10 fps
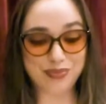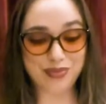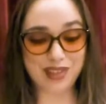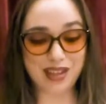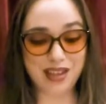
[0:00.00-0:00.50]

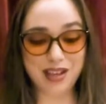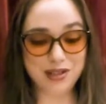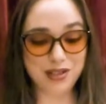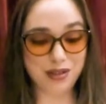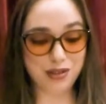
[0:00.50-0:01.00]

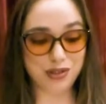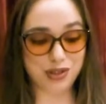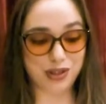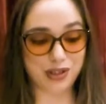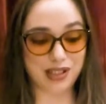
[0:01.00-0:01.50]
Here's the
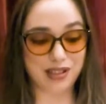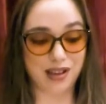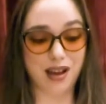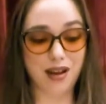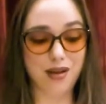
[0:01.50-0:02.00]
turkey.
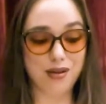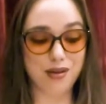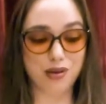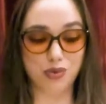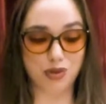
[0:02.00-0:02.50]

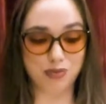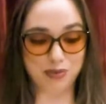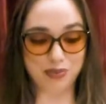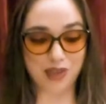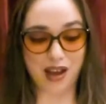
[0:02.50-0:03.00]
Hello,
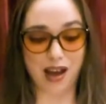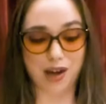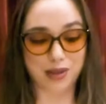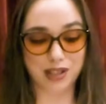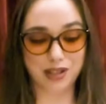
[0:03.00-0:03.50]
whoop. How
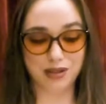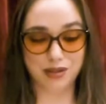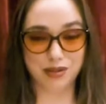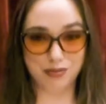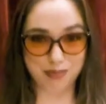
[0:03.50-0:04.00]
are
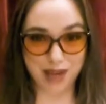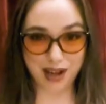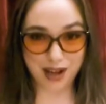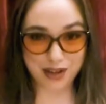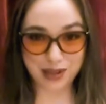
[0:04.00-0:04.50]
you?
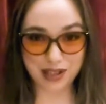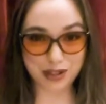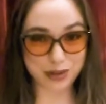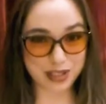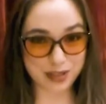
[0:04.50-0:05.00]
Merry
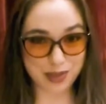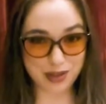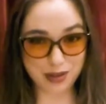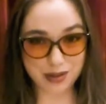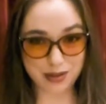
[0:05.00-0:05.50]

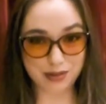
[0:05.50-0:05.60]
Christmas.